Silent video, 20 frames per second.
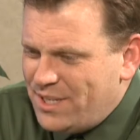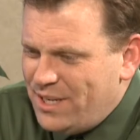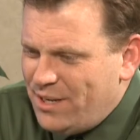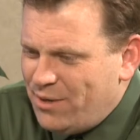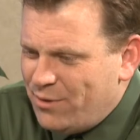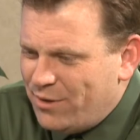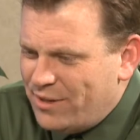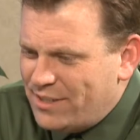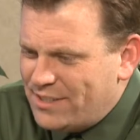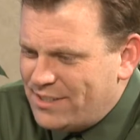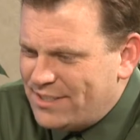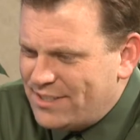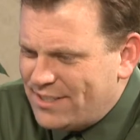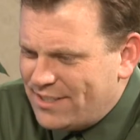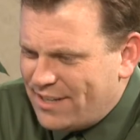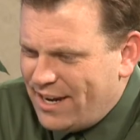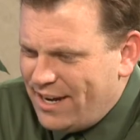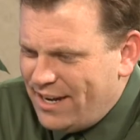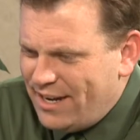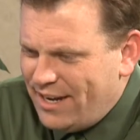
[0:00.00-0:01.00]
secret,
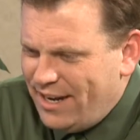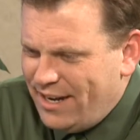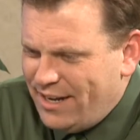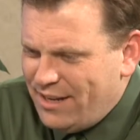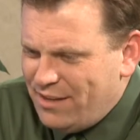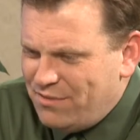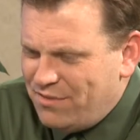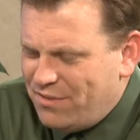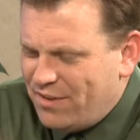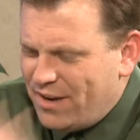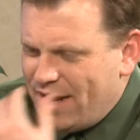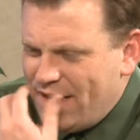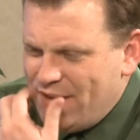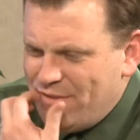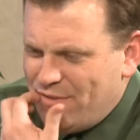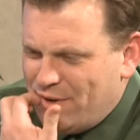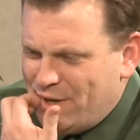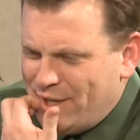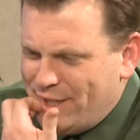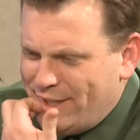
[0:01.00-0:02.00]
Site
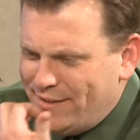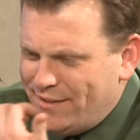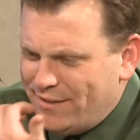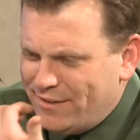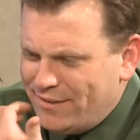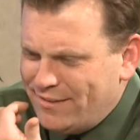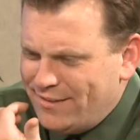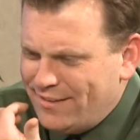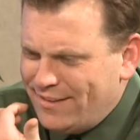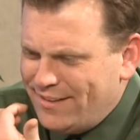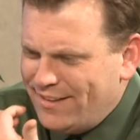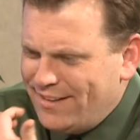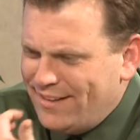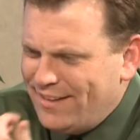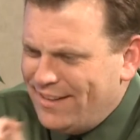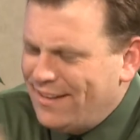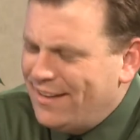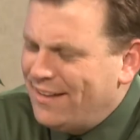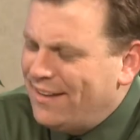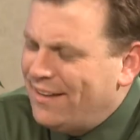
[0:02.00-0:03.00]
85 on here. Yeah,
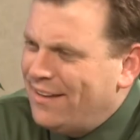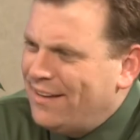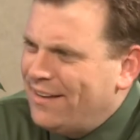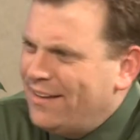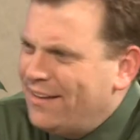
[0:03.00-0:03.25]
this is the